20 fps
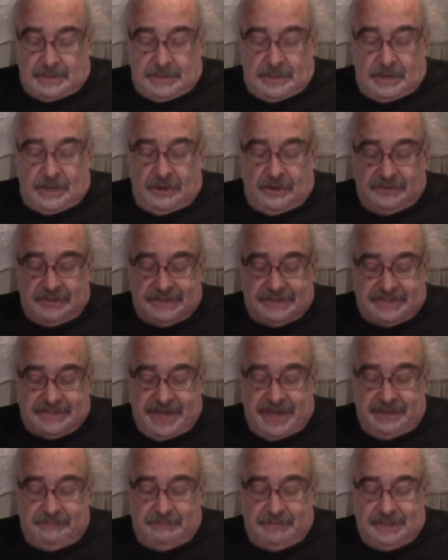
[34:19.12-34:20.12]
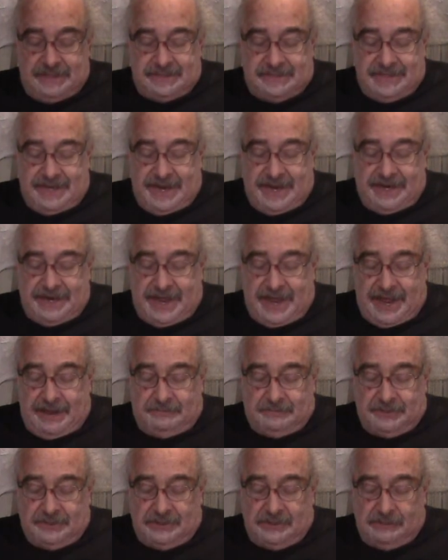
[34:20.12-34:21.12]
Uh, the statement is not
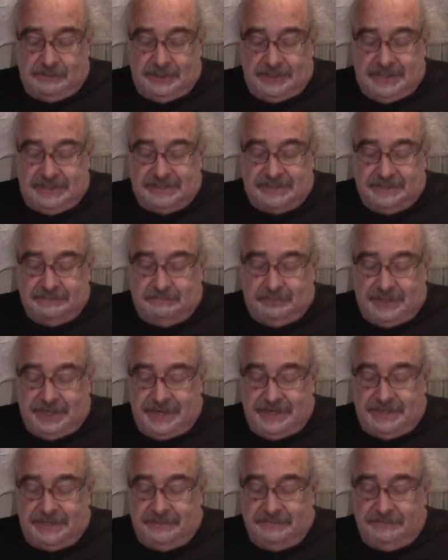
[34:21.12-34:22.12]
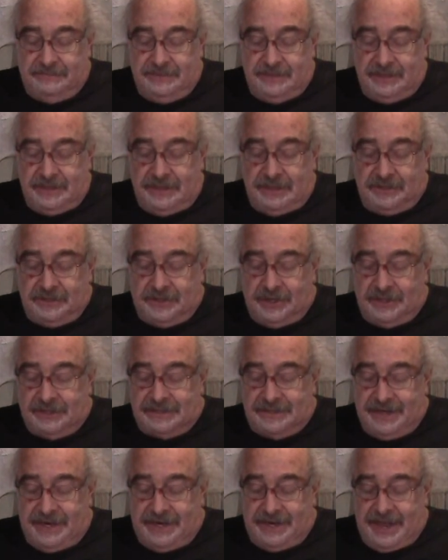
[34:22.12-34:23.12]
applicable as the plaintiff
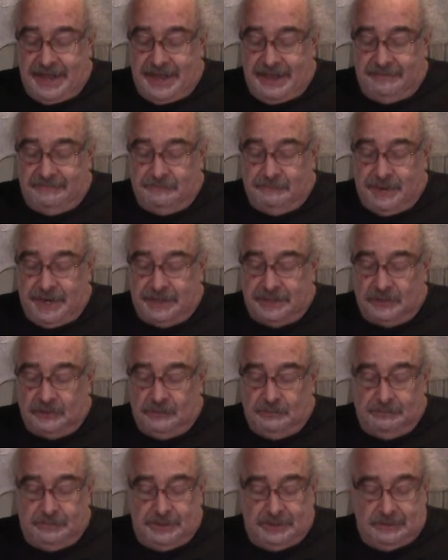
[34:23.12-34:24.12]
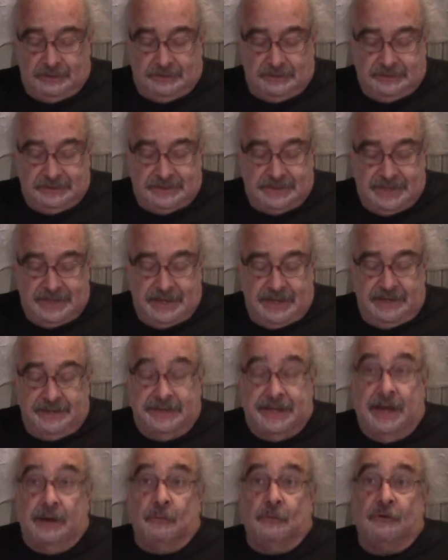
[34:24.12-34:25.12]
does not have medical bills
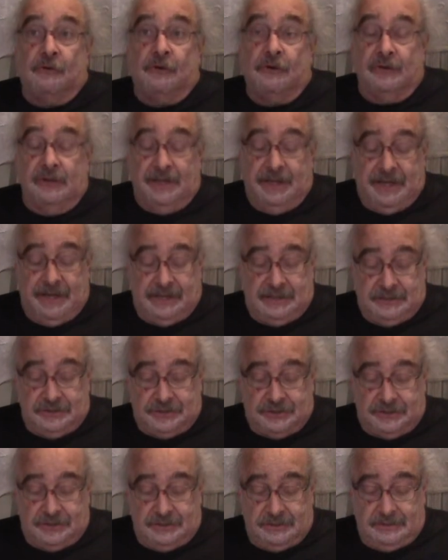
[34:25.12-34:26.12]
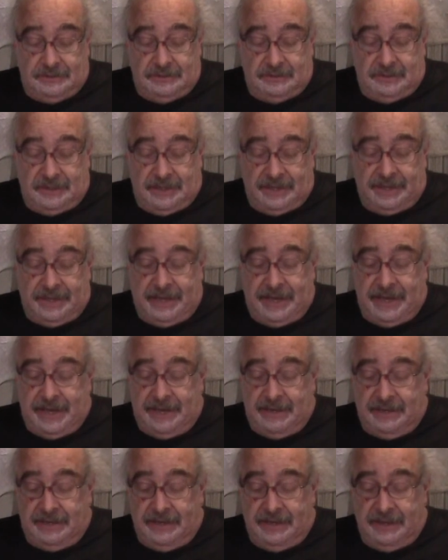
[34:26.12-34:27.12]
that were alleged.
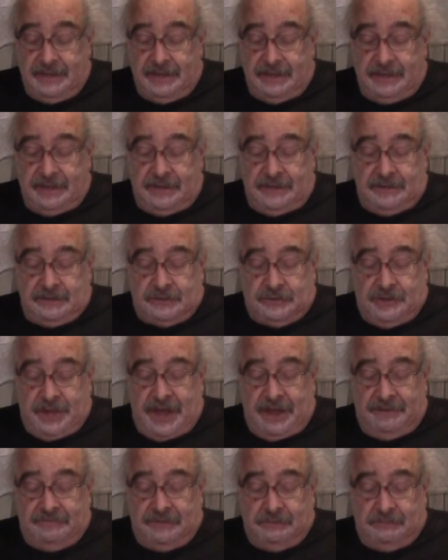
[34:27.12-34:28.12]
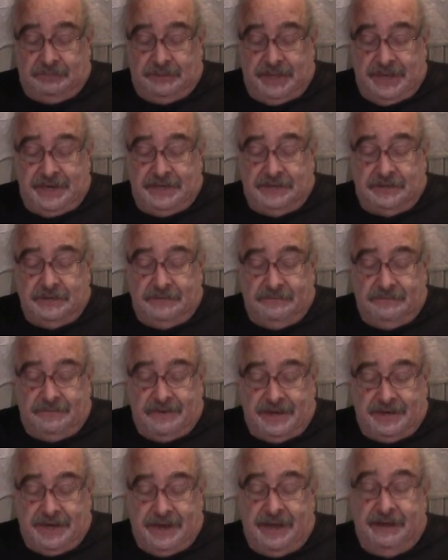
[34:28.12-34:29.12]
Again, so you have the plaintiff
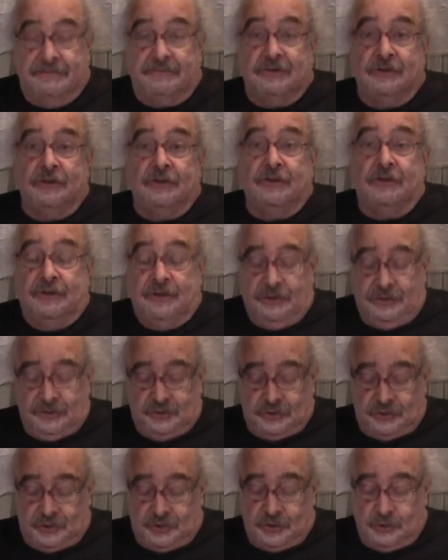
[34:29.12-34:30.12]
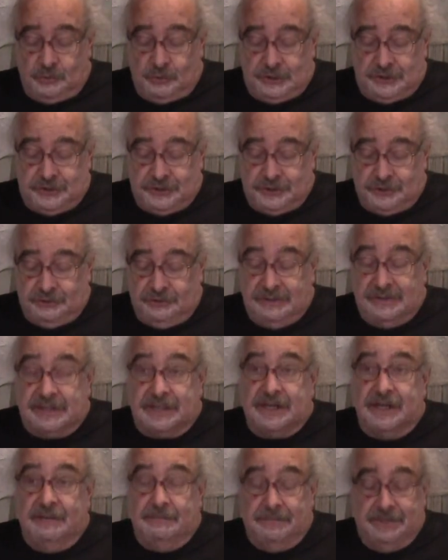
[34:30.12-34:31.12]
and you have two insurance
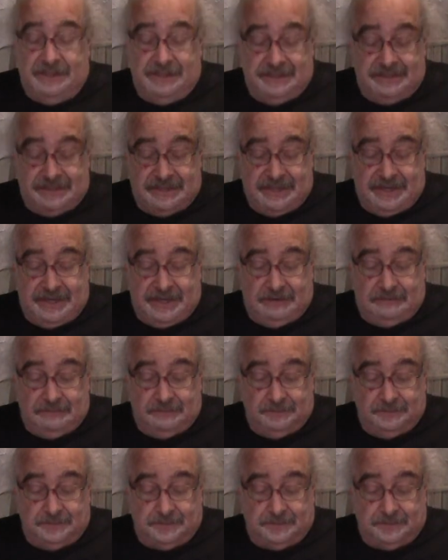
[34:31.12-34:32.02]
companies now.